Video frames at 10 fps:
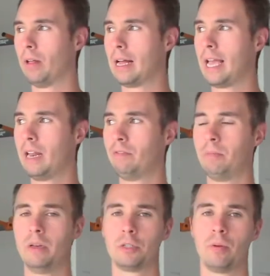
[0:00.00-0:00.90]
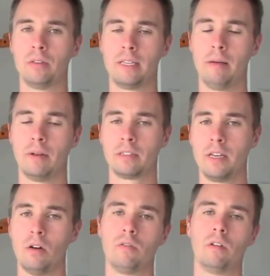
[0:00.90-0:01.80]
I can't even bench press that
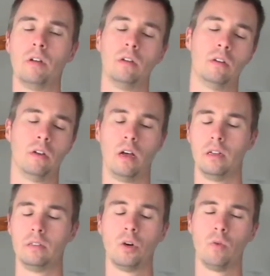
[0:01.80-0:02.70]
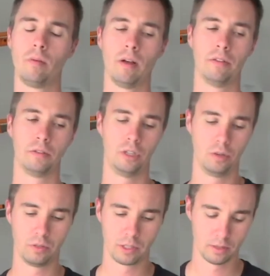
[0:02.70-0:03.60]
myself. Don't worry about those
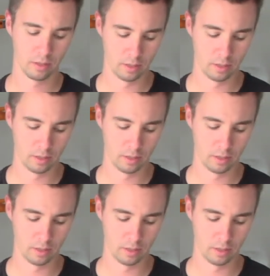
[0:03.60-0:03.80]
dudes.